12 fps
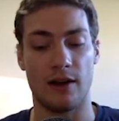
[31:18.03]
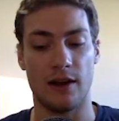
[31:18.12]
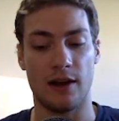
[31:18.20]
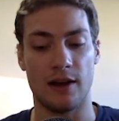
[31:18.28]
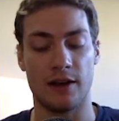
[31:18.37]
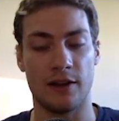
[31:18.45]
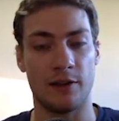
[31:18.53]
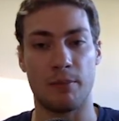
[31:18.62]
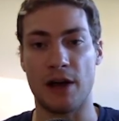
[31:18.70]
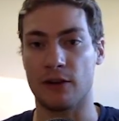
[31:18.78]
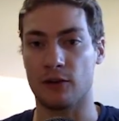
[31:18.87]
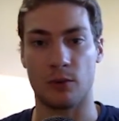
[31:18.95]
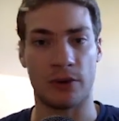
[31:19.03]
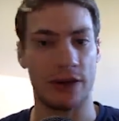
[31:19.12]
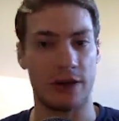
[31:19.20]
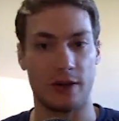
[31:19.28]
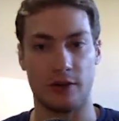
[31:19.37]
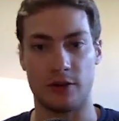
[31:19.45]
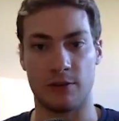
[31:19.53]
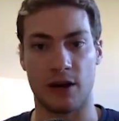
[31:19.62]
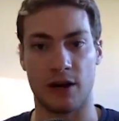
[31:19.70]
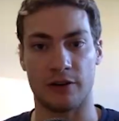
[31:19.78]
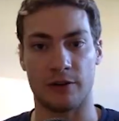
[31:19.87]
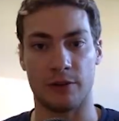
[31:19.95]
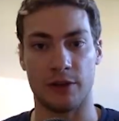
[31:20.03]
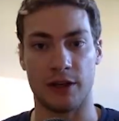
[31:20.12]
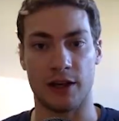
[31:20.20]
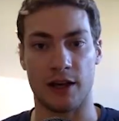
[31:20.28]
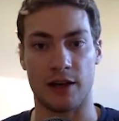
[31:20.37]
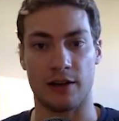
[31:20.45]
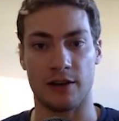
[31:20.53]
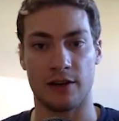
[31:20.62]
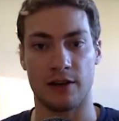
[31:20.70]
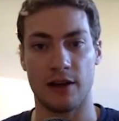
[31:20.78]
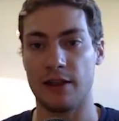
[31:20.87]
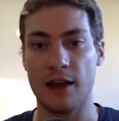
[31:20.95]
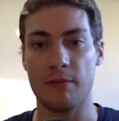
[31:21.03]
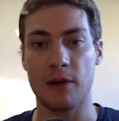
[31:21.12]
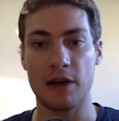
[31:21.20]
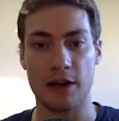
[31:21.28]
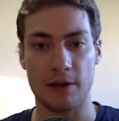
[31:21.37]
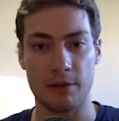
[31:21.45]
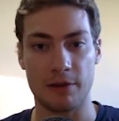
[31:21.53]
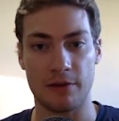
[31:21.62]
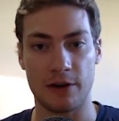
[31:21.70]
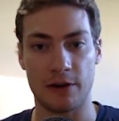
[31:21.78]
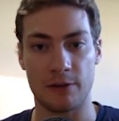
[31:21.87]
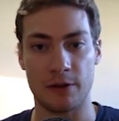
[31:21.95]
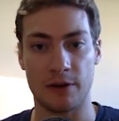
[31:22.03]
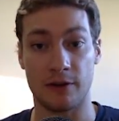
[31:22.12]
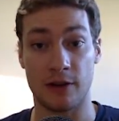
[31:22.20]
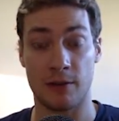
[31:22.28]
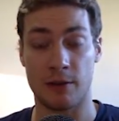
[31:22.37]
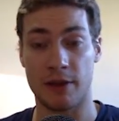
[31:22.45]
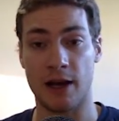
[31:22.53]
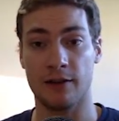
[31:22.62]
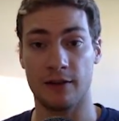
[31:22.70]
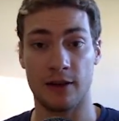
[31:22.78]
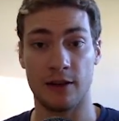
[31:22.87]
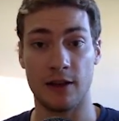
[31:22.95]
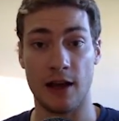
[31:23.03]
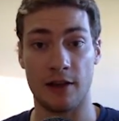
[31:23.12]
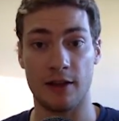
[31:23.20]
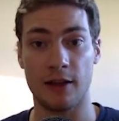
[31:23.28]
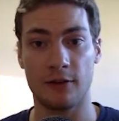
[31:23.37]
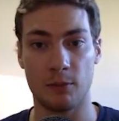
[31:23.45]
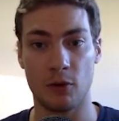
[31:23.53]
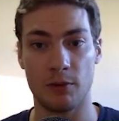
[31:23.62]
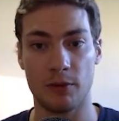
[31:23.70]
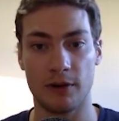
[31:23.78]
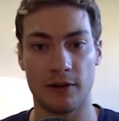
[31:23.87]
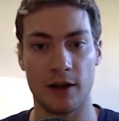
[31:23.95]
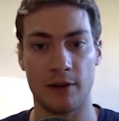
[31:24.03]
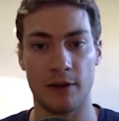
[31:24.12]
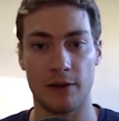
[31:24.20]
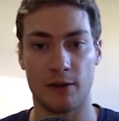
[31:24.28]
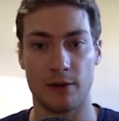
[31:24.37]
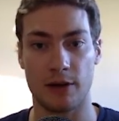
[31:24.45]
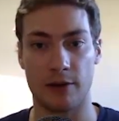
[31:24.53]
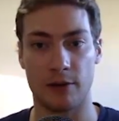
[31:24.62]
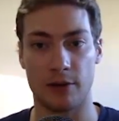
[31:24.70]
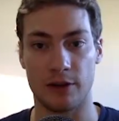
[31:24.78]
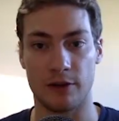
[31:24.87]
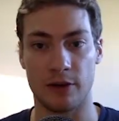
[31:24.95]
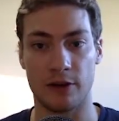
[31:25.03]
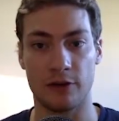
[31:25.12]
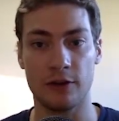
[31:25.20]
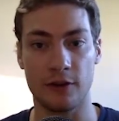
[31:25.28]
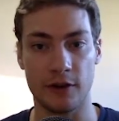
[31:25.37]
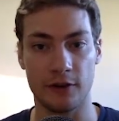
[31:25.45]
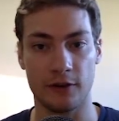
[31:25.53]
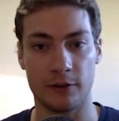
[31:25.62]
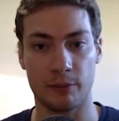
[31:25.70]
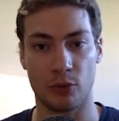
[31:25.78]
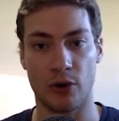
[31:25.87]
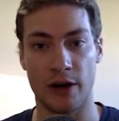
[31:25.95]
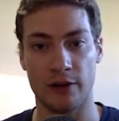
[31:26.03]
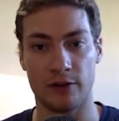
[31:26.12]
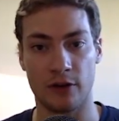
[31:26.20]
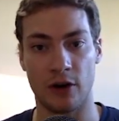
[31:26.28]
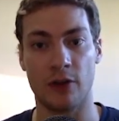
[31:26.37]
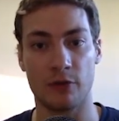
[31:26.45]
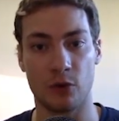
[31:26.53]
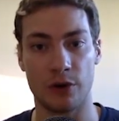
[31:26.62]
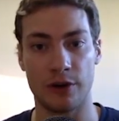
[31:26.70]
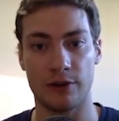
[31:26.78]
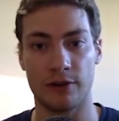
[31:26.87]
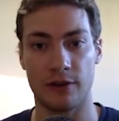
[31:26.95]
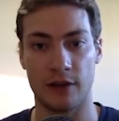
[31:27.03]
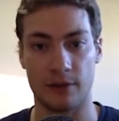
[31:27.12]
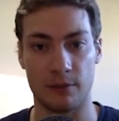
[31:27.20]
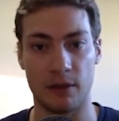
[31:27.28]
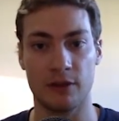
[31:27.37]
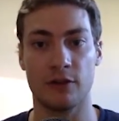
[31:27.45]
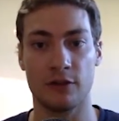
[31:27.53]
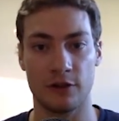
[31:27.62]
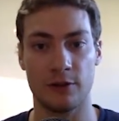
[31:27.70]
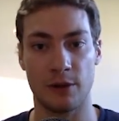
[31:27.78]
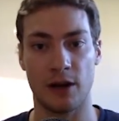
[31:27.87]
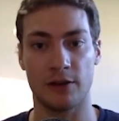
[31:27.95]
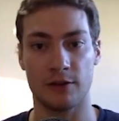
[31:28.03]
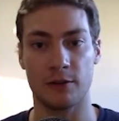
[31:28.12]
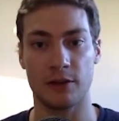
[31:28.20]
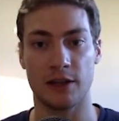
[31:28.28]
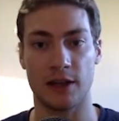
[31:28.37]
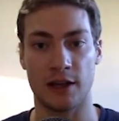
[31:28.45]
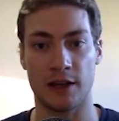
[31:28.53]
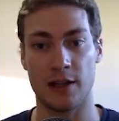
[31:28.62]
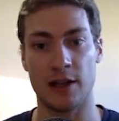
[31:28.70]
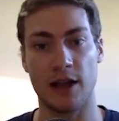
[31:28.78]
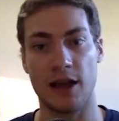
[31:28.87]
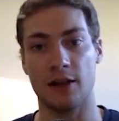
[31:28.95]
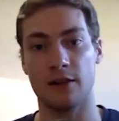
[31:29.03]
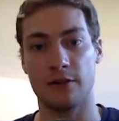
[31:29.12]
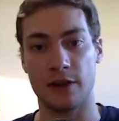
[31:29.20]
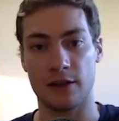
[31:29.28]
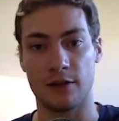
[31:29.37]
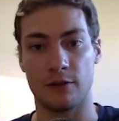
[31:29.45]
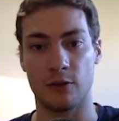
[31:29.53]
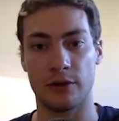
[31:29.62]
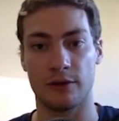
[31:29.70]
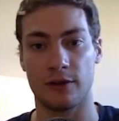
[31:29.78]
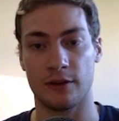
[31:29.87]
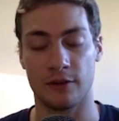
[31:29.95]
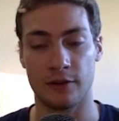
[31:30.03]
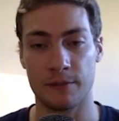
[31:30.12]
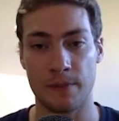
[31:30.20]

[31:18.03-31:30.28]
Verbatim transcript: in the best way that she possibly can. And that might not be fair of me to say, but that's in the, at this moment in time, that's what I believe, right? She's going to suppress our voice as much as she possibly can and elevate the voices